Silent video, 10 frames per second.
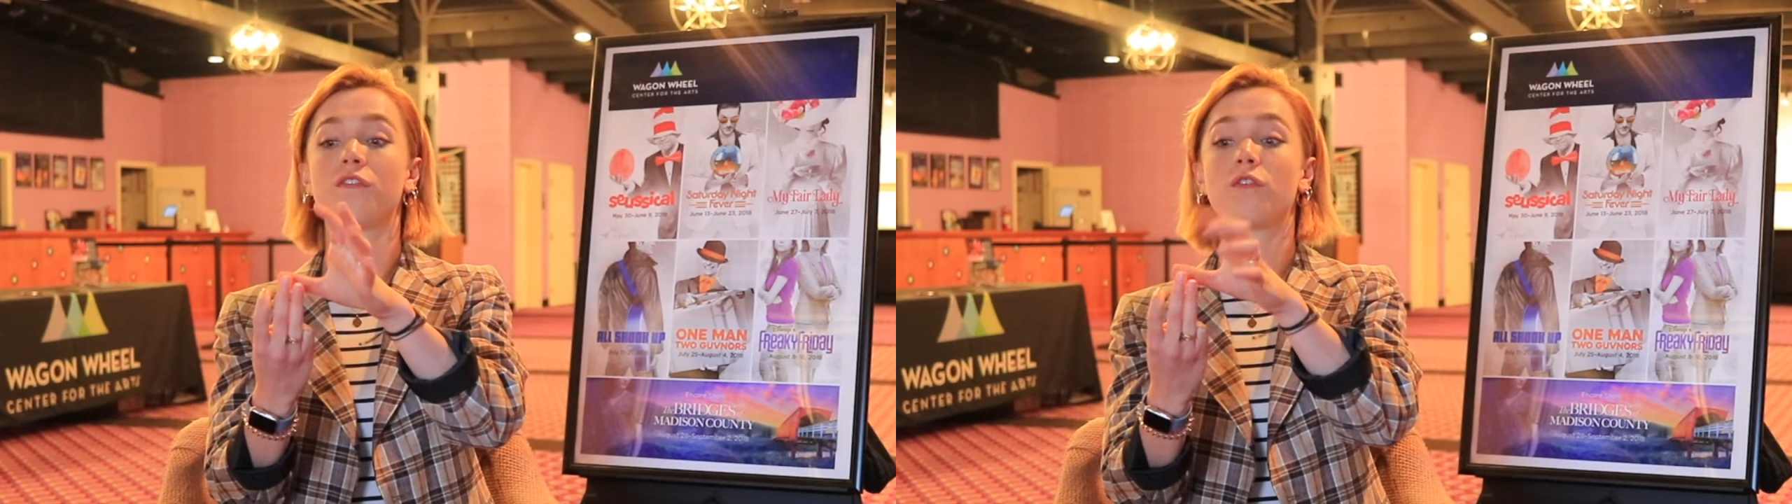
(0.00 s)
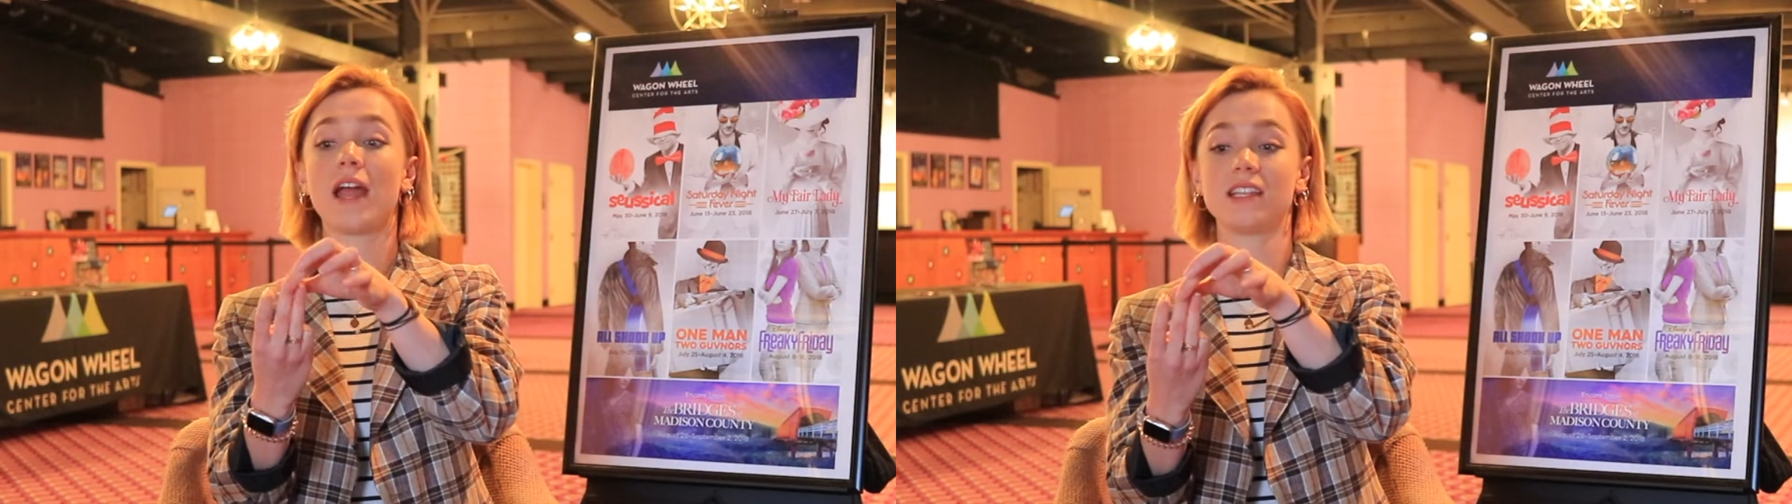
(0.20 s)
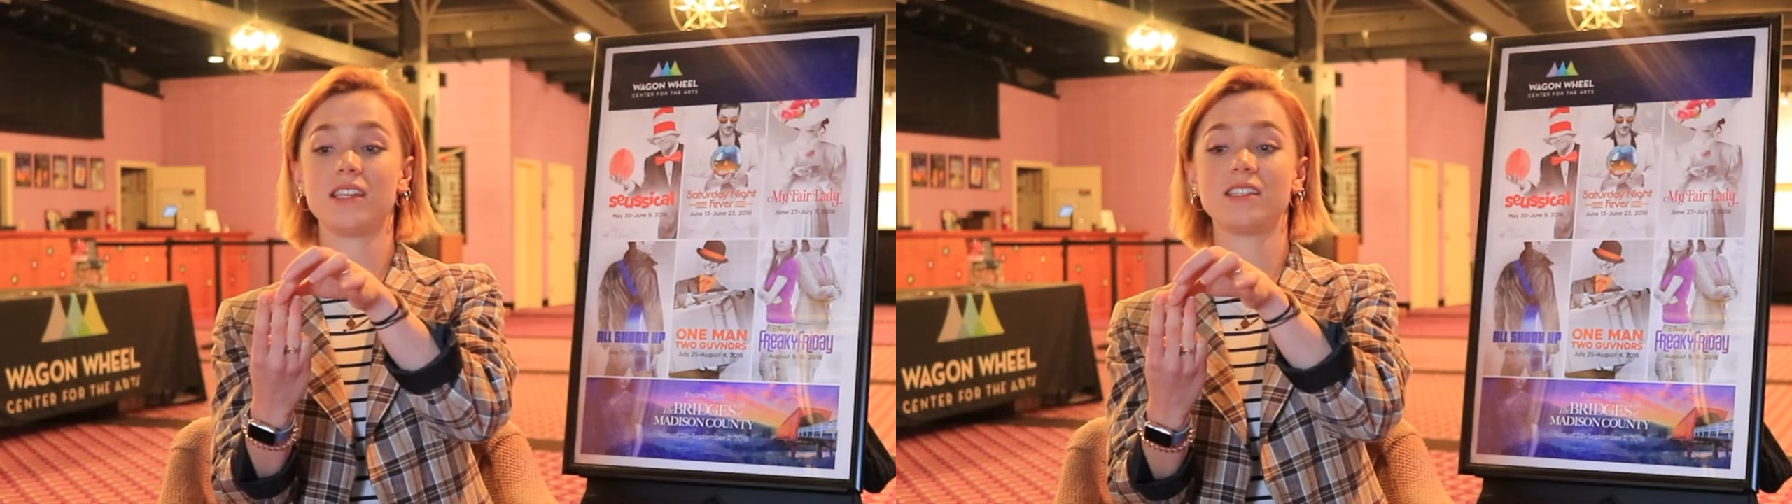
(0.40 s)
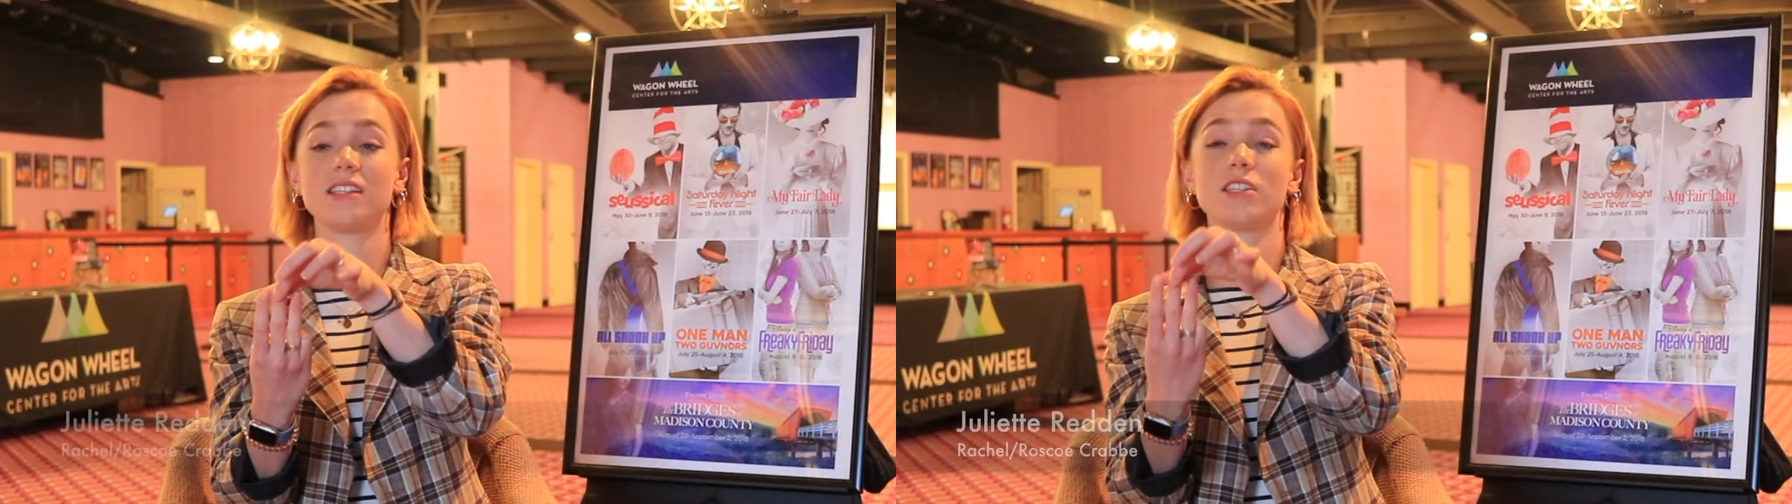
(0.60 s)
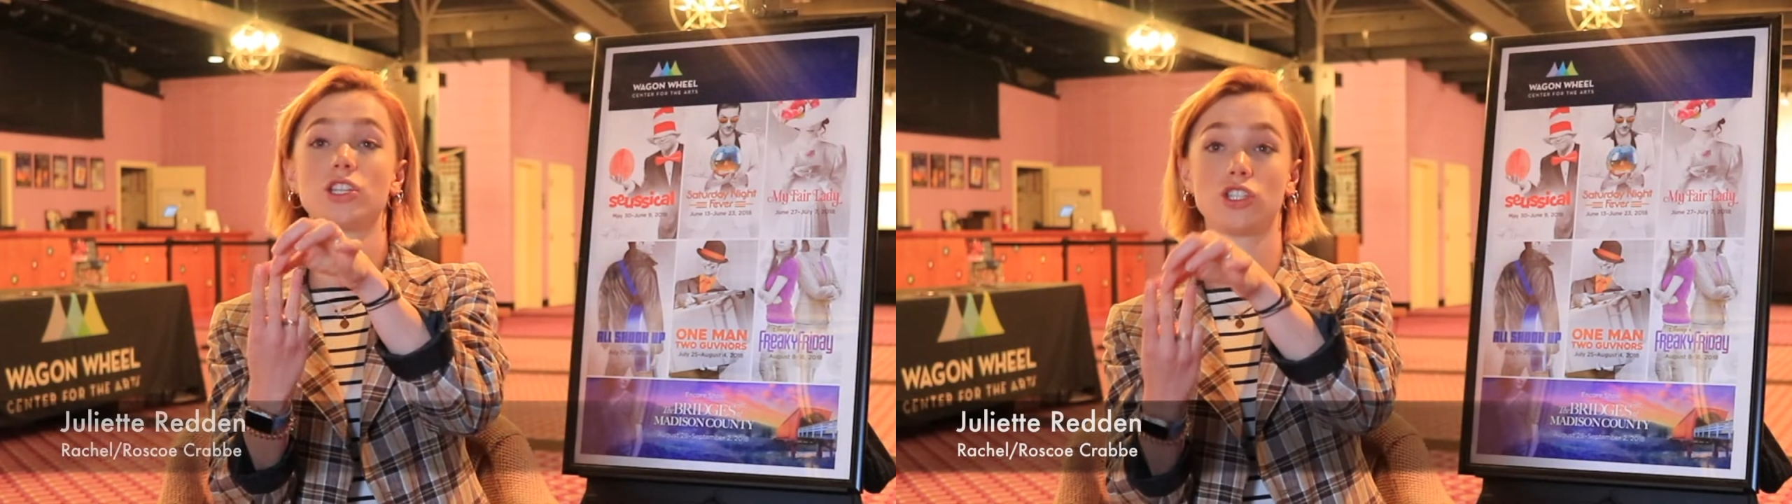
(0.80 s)
Francis is
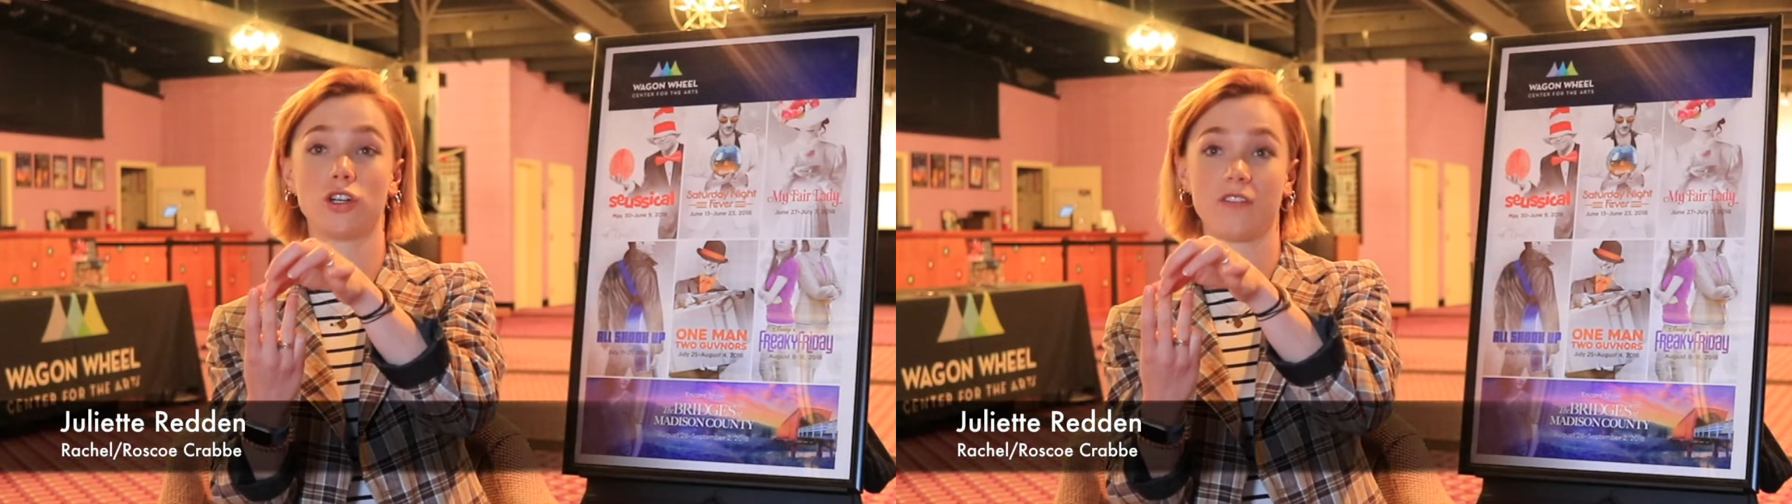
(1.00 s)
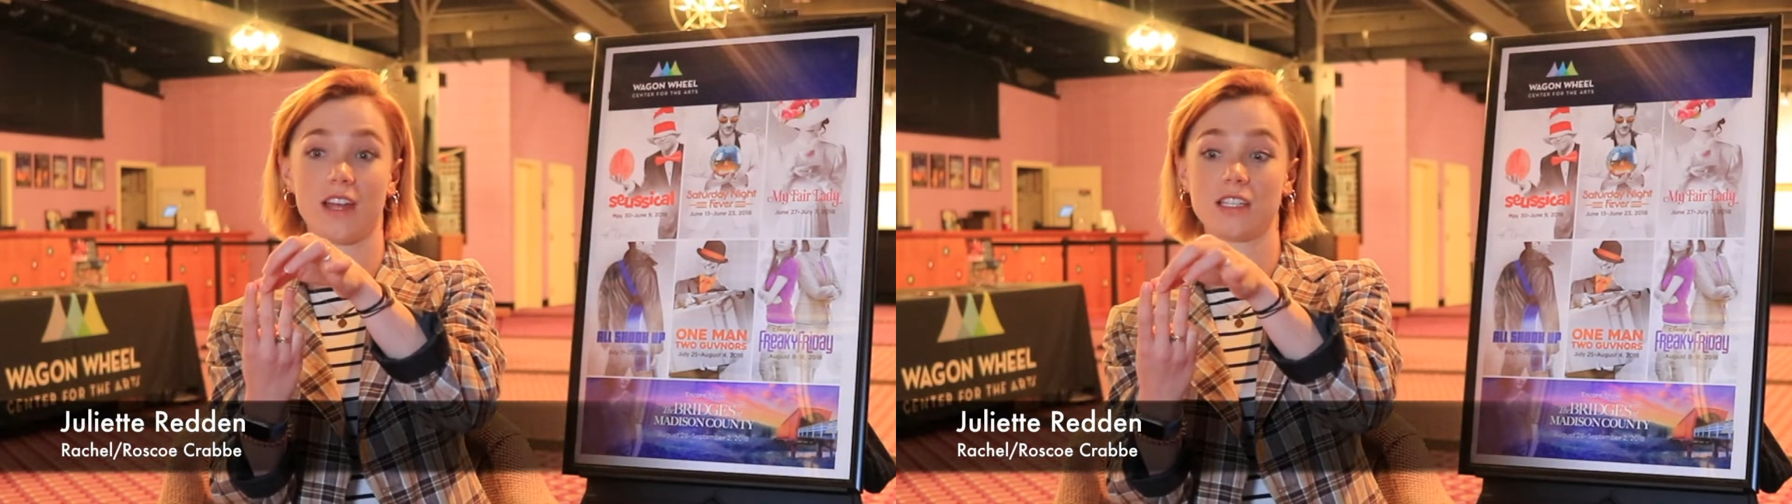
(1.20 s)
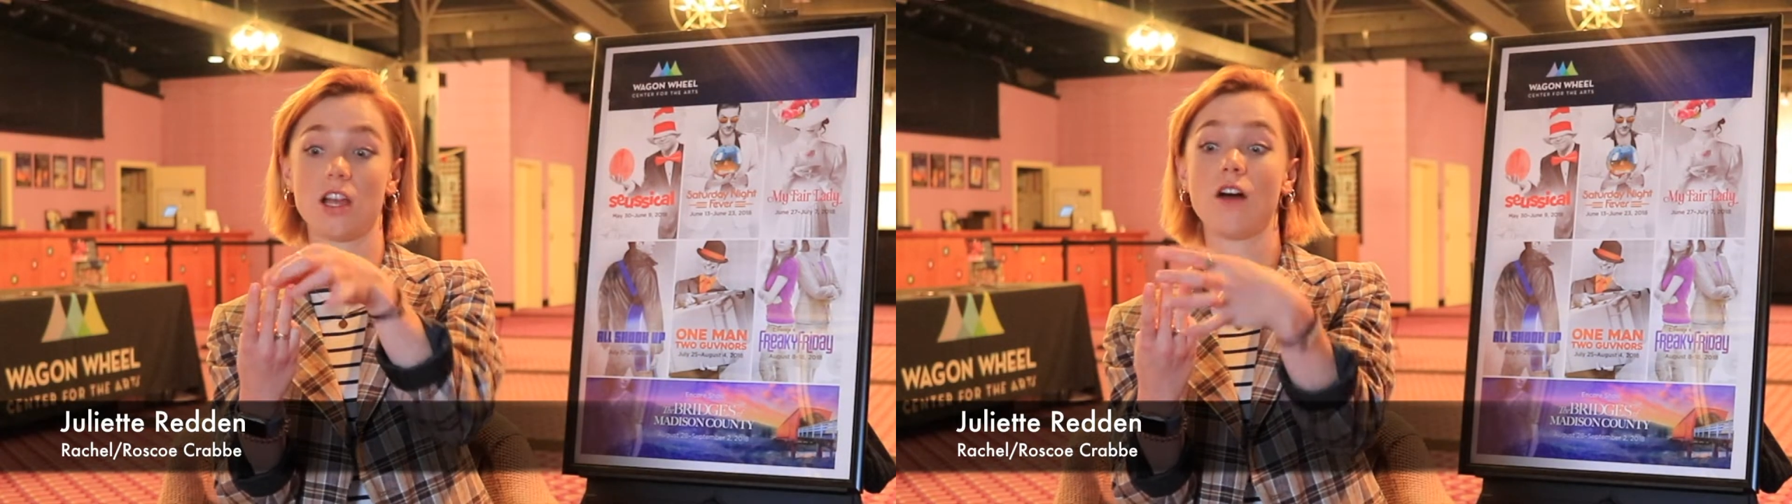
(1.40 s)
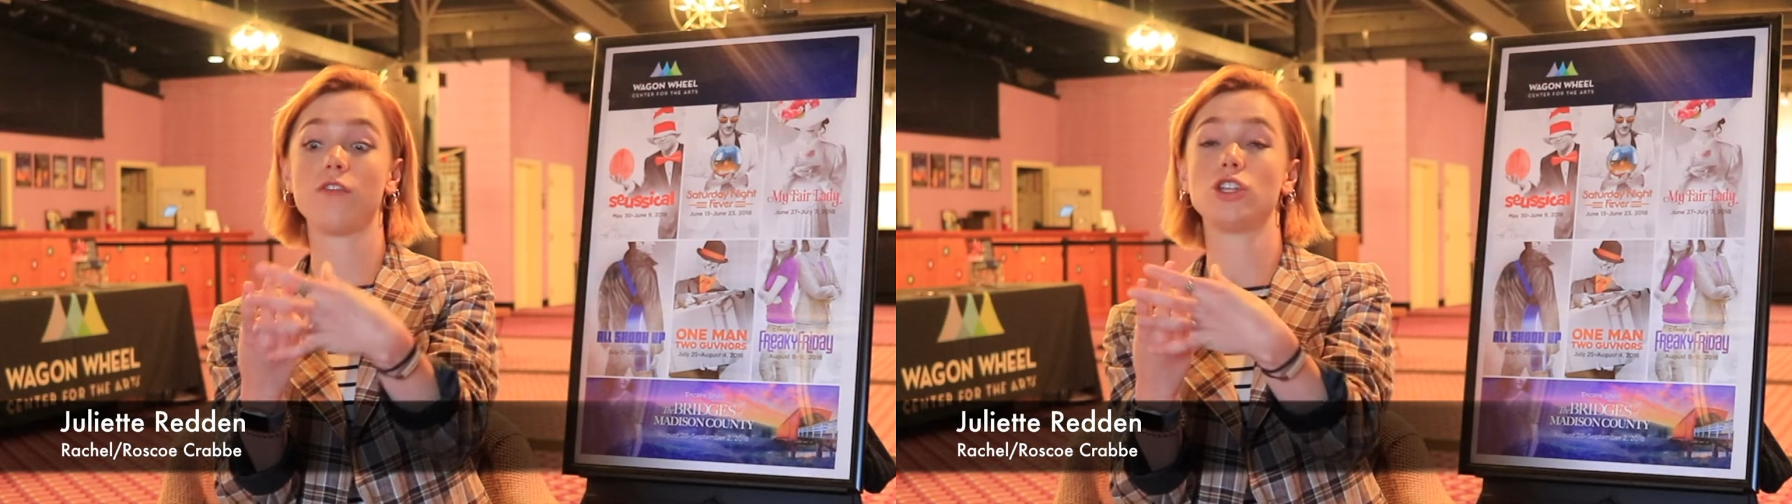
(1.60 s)
the servant of the